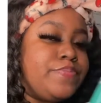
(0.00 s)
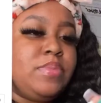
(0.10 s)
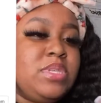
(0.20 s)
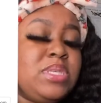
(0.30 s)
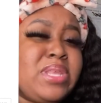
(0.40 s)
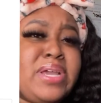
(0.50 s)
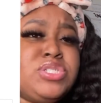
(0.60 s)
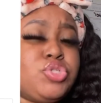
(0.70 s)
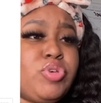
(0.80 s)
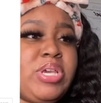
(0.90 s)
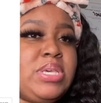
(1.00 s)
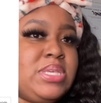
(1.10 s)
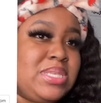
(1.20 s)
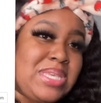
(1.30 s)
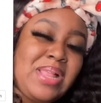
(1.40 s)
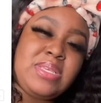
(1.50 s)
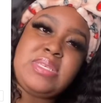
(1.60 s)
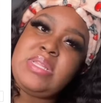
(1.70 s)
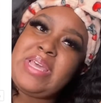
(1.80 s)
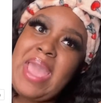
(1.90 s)
This is like straight
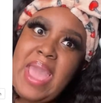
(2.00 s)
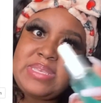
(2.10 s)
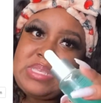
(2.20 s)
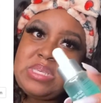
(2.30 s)
salicylic acid.